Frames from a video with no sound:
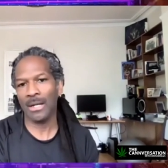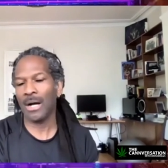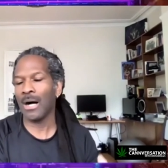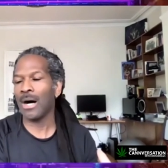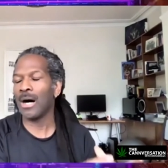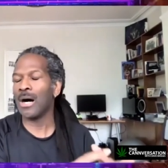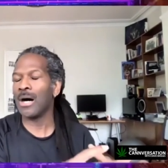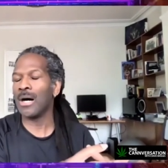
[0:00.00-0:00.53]

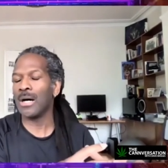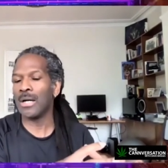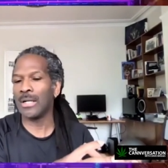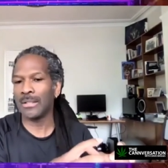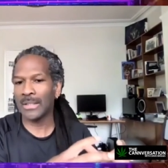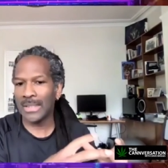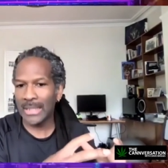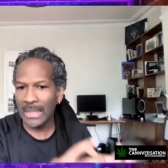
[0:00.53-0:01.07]

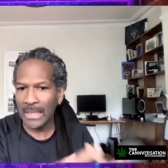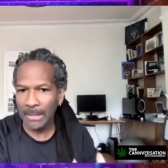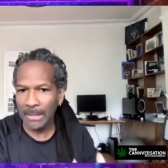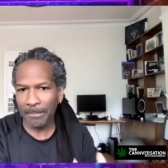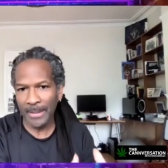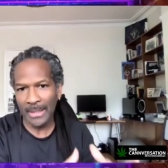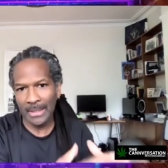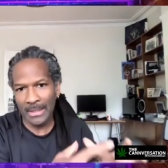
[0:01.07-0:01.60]
on
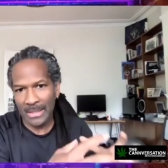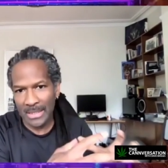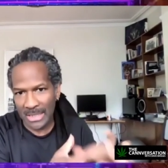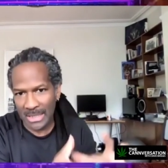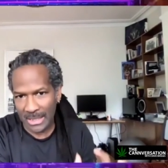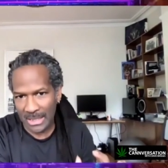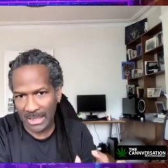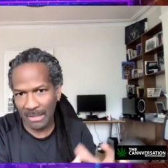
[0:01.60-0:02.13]
keeping the
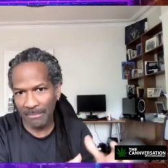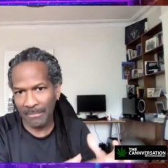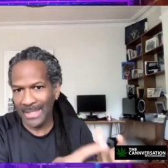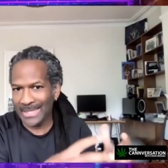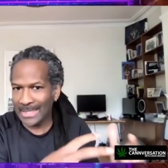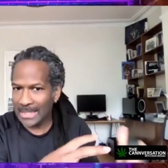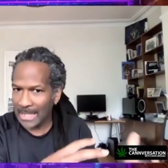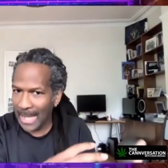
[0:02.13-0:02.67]
system
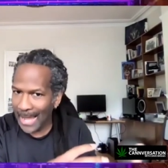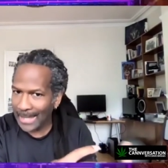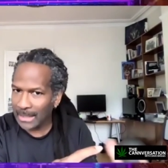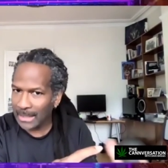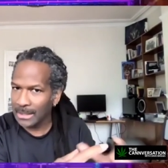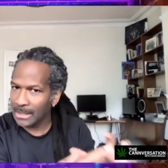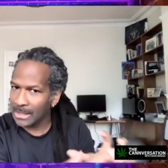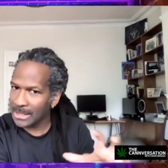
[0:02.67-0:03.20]

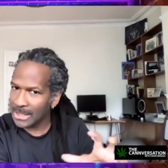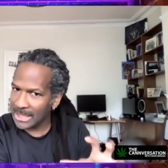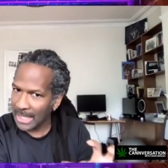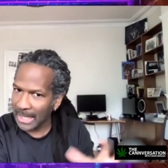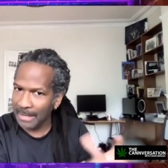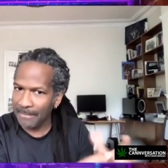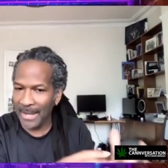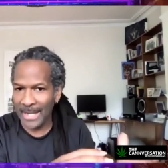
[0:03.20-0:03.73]
exactly the
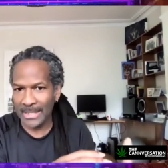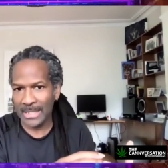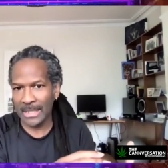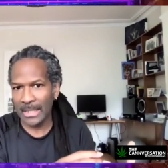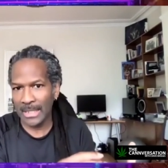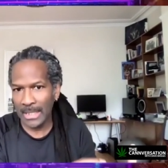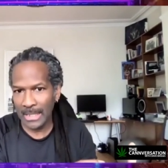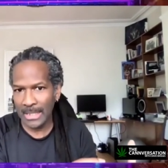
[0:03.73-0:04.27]
same as
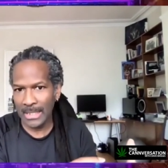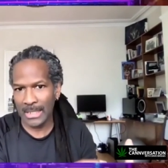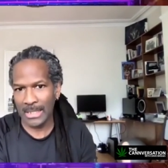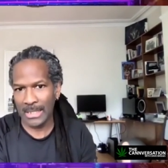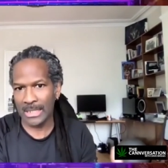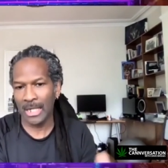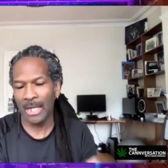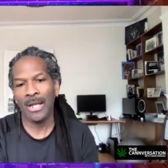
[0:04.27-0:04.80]
it
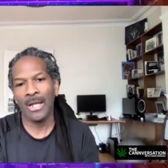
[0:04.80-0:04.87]
is